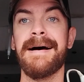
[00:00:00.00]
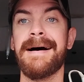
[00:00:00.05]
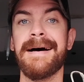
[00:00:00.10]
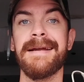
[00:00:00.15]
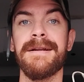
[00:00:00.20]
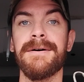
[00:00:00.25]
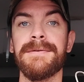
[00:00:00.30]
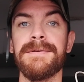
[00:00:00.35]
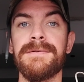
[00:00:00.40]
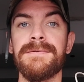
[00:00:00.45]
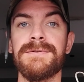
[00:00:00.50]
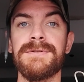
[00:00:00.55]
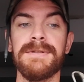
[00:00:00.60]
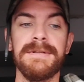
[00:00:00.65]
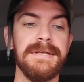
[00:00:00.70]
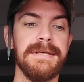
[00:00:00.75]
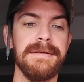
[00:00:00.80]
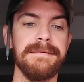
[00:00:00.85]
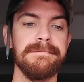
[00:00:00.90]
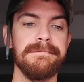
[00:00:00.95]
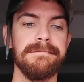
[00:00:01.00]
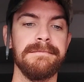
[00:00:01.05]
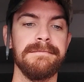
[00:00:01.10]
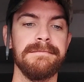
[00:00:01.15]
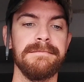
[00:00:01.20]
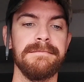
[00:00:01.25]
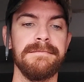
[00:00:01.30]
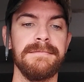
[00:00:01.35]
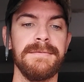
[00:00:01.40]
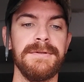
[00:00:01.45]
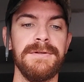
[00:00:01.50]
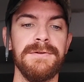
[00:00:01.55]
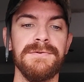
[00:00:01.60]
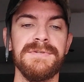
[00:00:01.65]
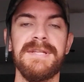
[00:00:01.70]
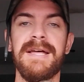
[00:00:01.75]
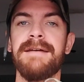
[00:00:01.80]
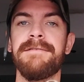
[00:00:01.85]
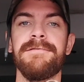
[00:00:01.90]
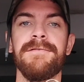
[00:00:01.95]
I don't usually
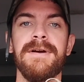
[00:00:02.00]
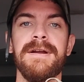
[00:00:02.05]
use that